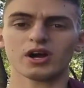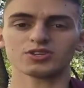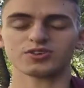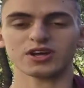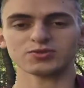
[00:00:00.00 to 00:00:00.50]

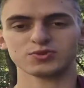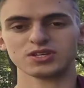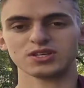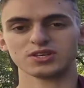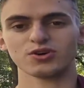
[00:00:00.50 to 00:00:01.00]
Alright, so as
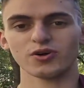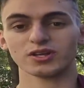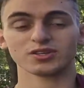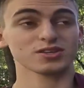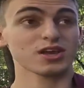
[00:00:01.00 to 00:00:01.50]
we go
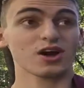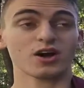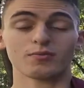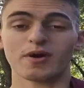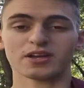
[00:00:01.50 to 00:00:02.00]
and get
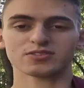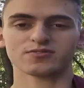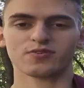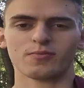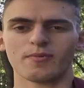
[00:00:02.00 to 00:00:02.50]
our bags
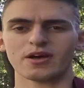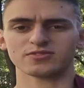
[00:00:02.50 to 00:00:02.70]
from